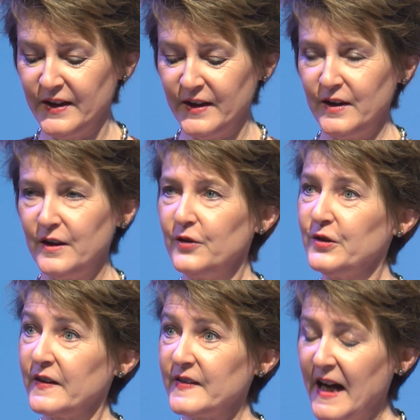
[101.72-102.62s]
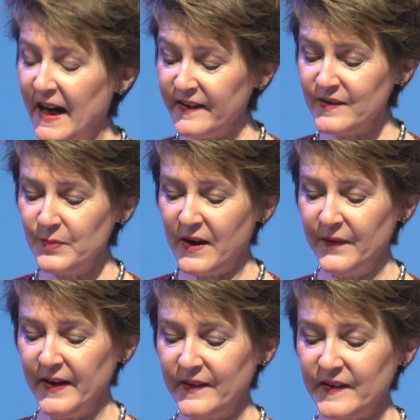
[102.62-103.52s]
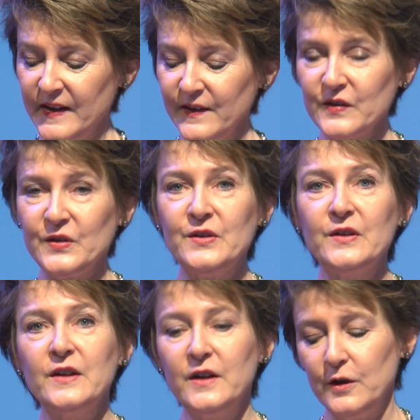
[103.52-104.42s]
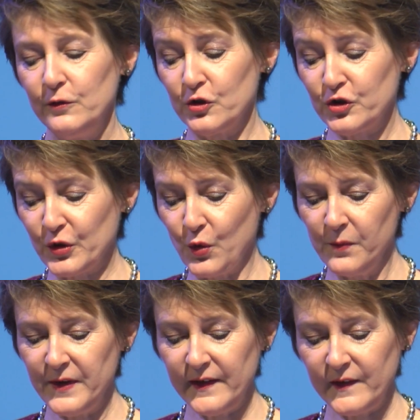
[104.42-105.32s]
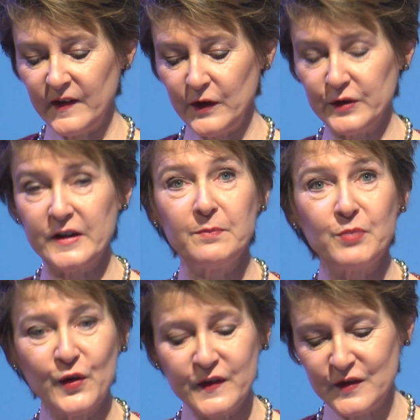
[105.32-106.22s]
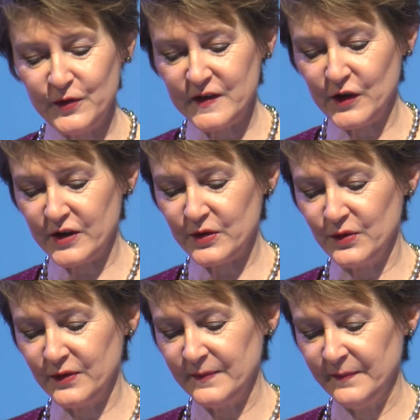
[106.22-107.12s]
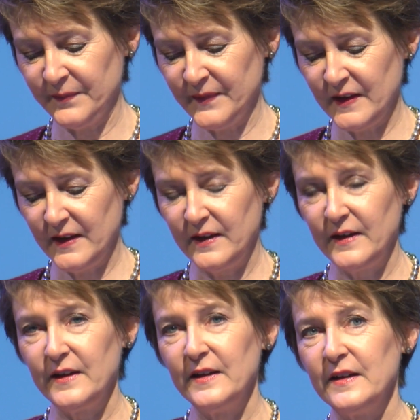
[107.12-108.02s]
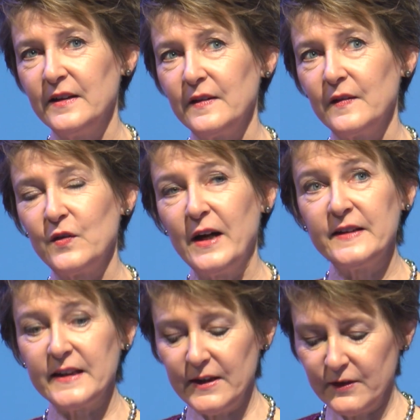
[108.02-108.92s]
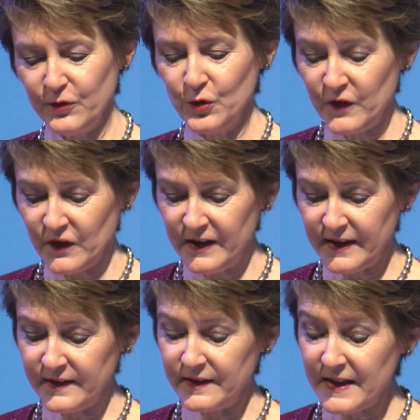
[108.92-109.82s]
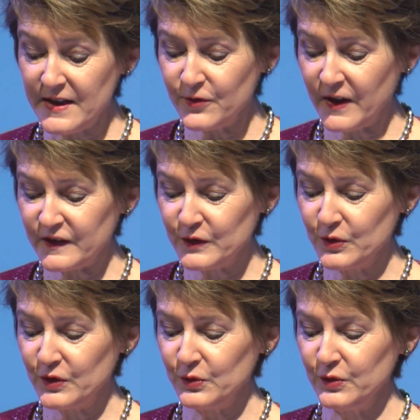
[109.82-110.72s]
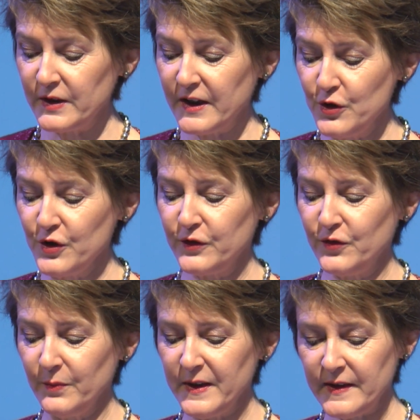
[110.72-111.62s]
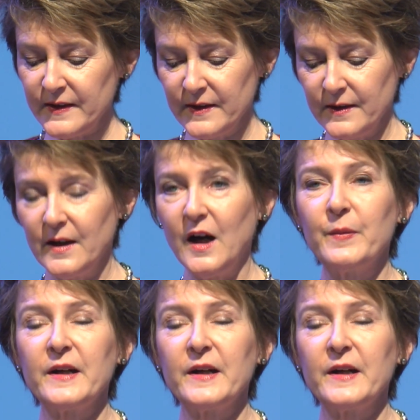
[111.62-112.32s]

all of these things that are necessary for the functioning of a country, for train tracks, for electricity grids, postal services. I'm in charge of